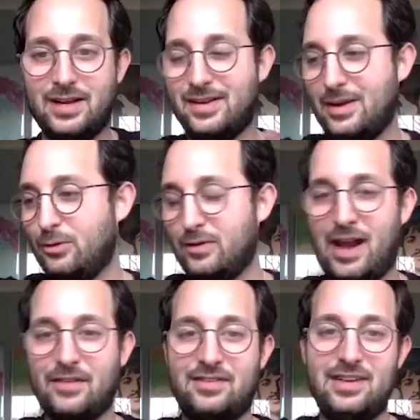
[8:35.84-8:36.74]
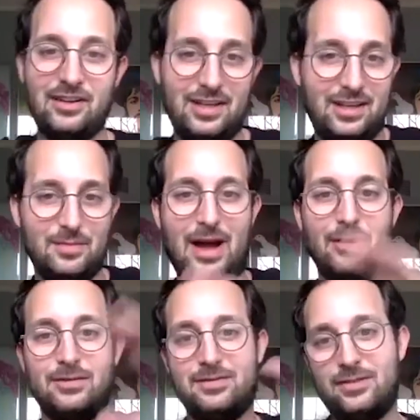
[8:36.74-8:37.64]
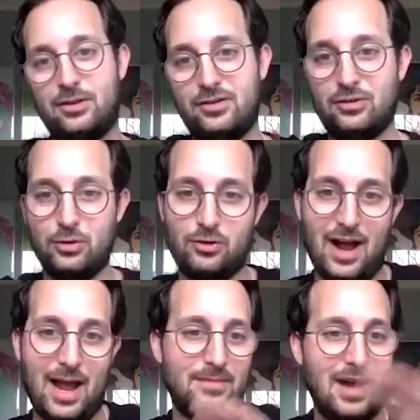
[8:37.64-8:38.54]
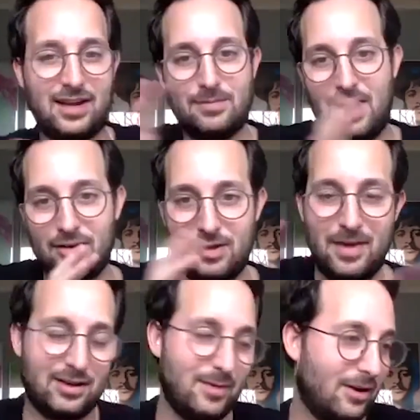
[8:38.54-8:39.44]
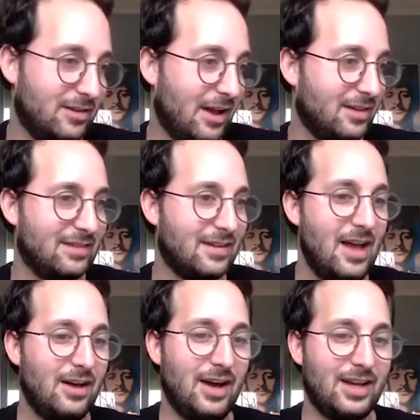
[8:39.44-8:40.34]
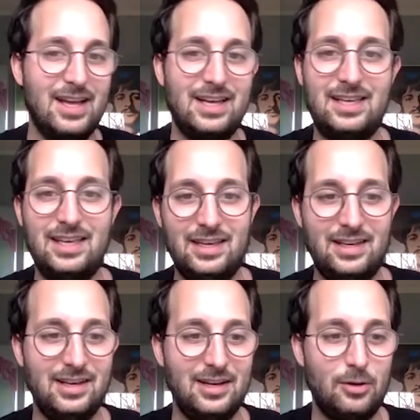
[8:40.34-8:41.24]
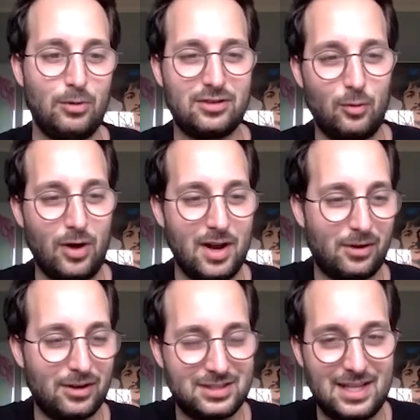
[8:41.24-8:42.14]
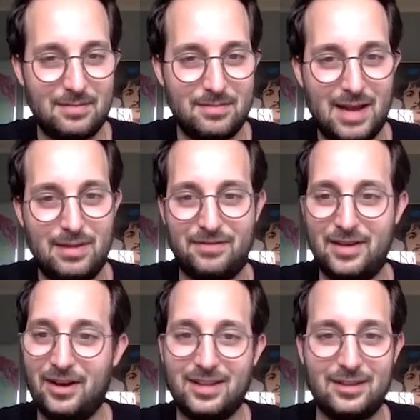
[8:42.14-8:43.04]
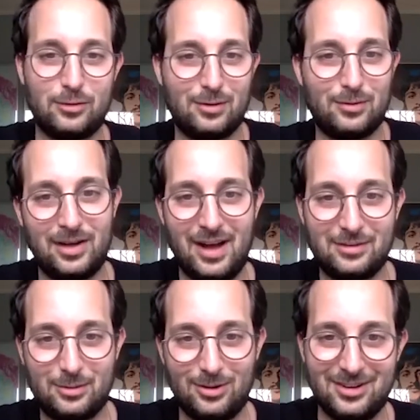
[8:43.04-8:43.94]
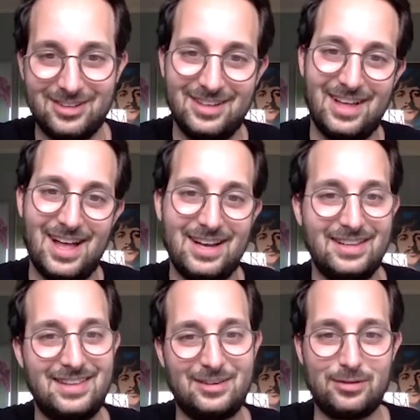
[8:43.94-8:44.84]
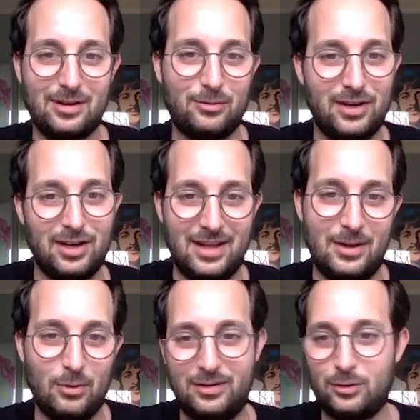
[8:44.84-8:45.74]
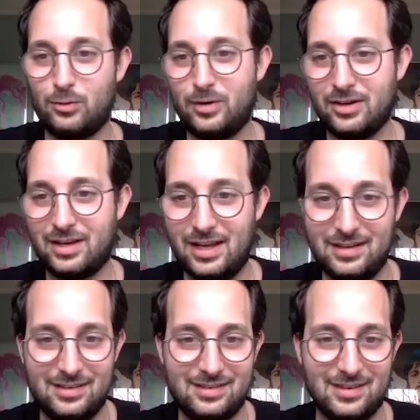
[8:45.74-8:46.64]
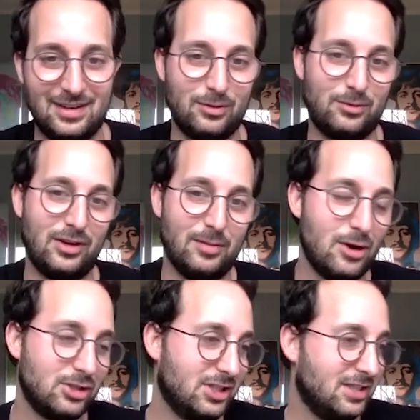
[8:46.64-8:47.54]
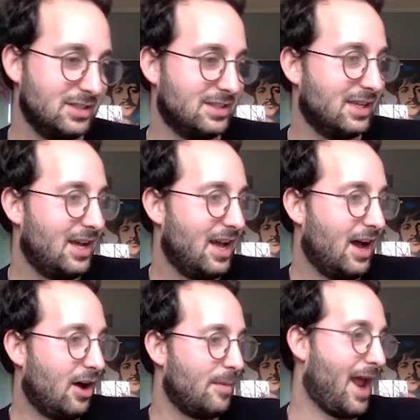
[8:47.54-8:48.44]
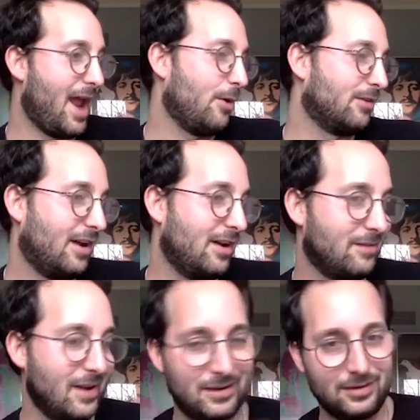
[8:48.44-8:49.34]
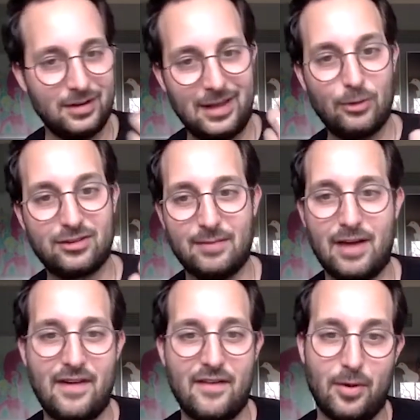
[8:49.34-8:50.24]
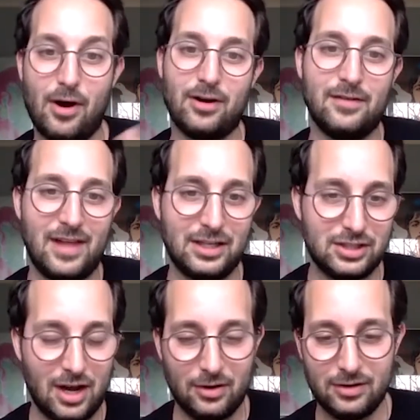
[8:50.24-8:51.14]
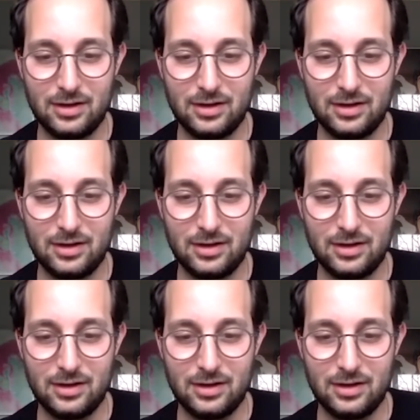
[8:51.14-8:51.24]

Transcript: it was kind of silly about true crime mockumentary style things. Like he was the one person that made me feel like this was a real high school and this was like real, and these were real kids and with real emotions. And I always kind of like, that was kind of my favorite part of that show.